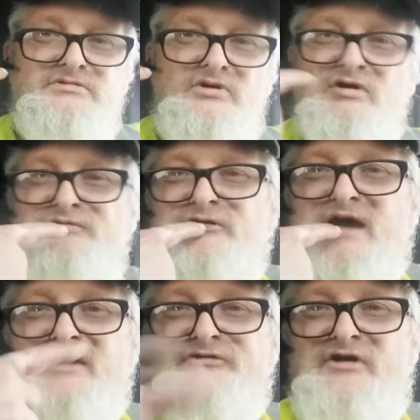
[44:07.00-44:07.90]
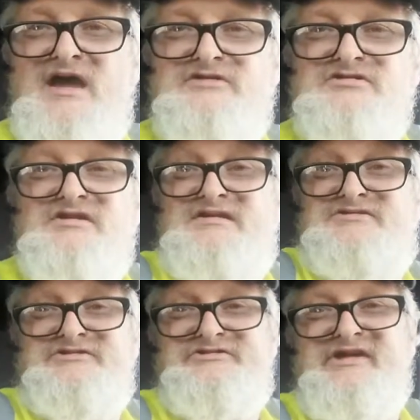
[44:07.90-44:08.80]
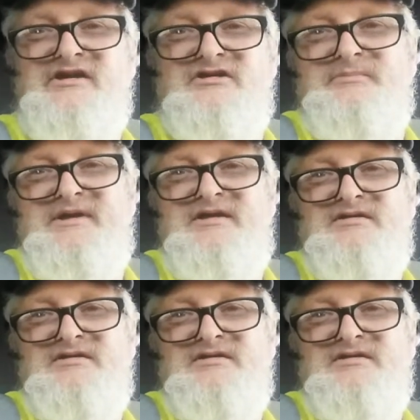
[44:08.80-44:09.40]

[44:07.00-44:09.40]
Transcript: or if you guys are actually just hearing me.